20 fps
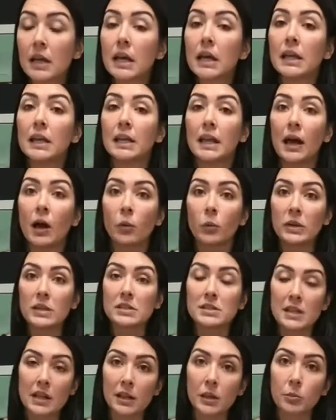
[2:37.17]
Now, we
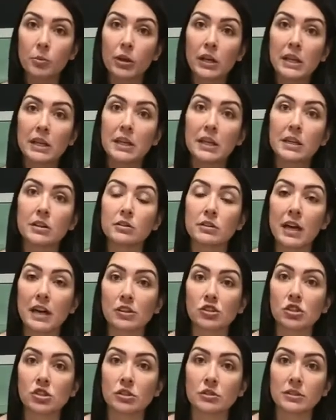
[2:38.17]
celebrated
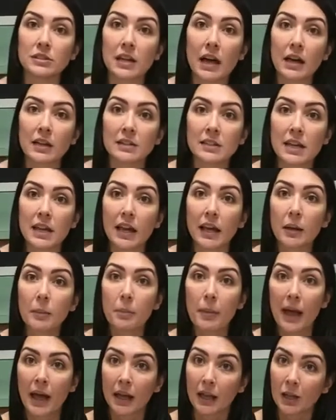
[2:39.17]
International Dot Day
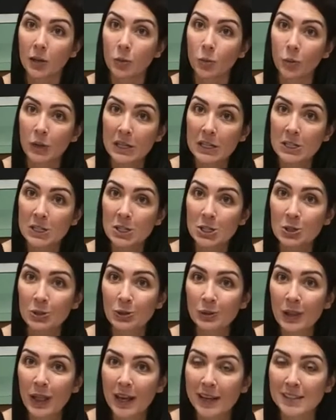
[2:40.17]
back in week 2
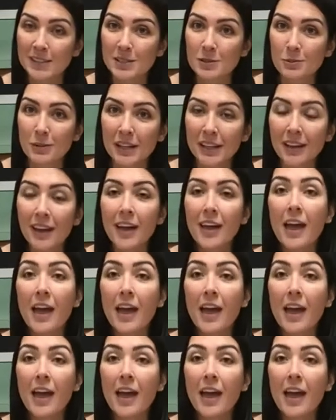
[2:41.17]
last week,